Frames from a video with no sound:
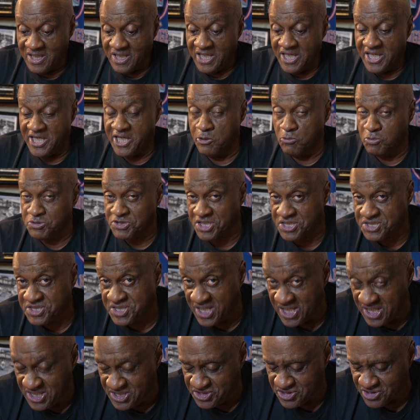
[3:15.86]
He was a
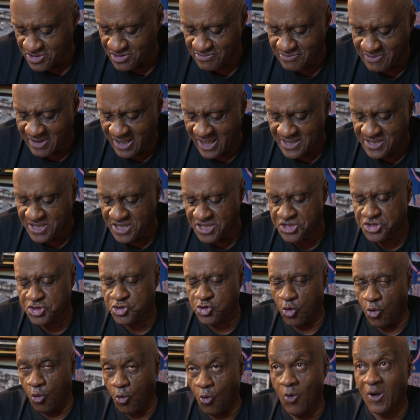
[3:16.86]
teacher, and he
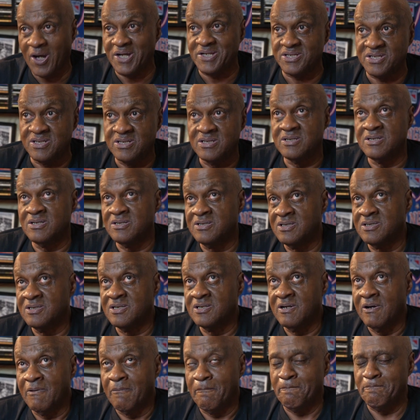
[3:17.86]
taught
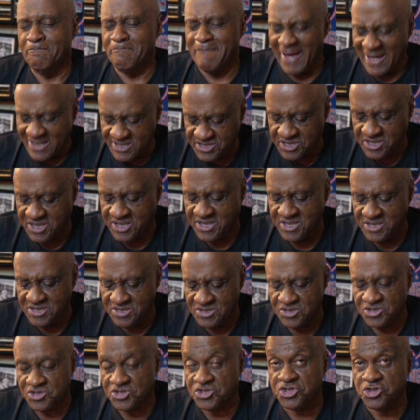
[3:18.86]

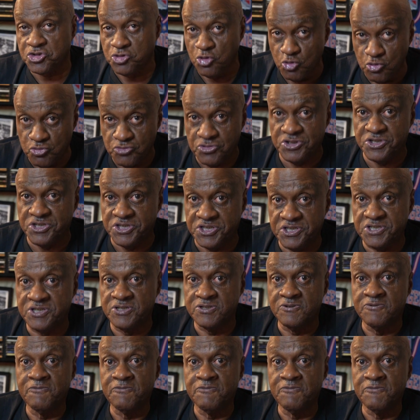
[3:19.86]
Mexican students.